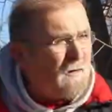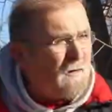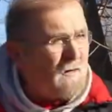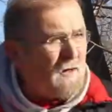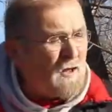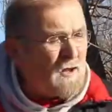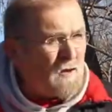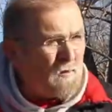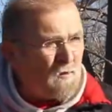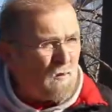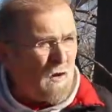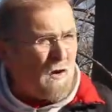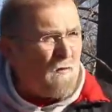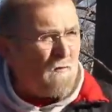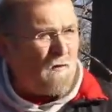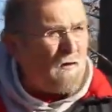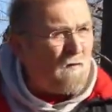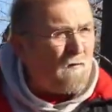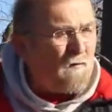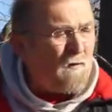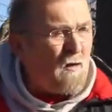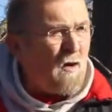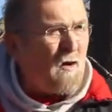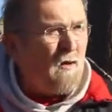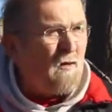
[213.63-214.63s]
This river
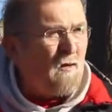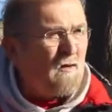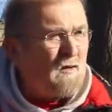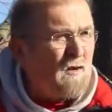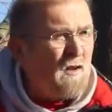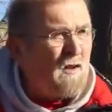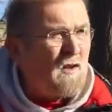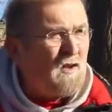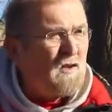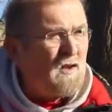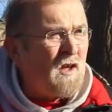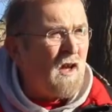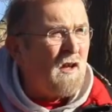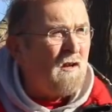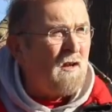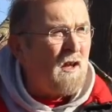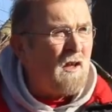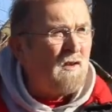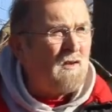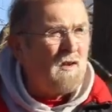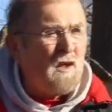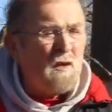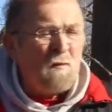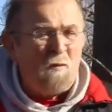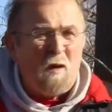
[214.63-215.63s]
flows into
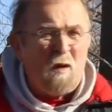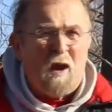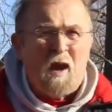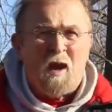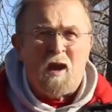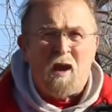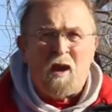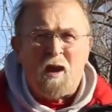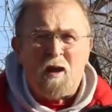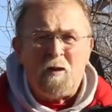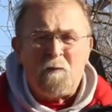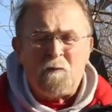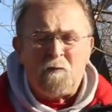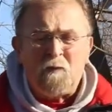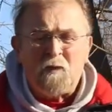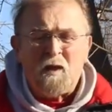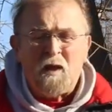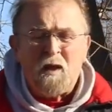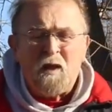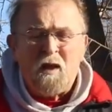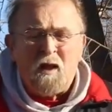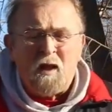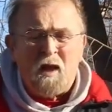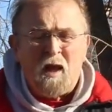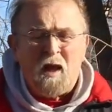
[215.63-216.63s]
Sandusky Bay
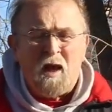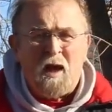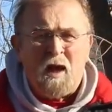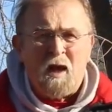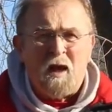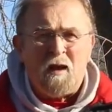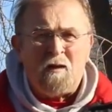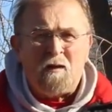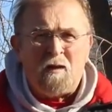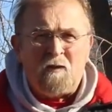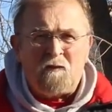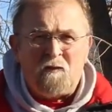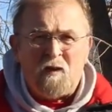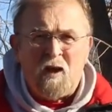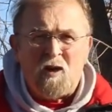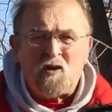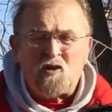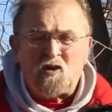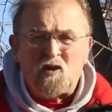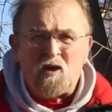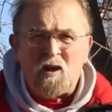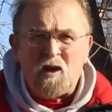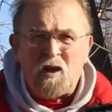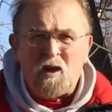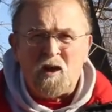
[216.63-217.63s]
and
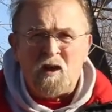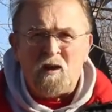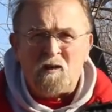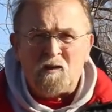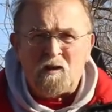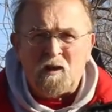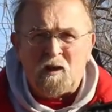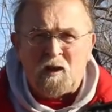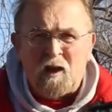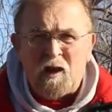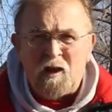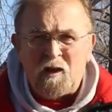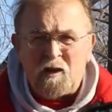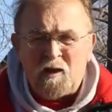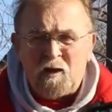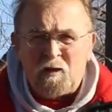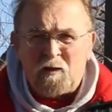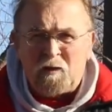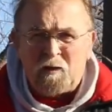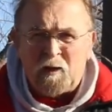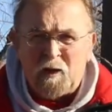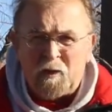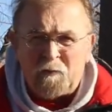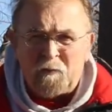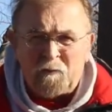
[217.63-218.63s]
eventually into Lake
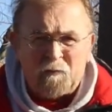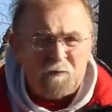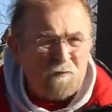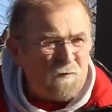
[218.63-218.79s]
Erie.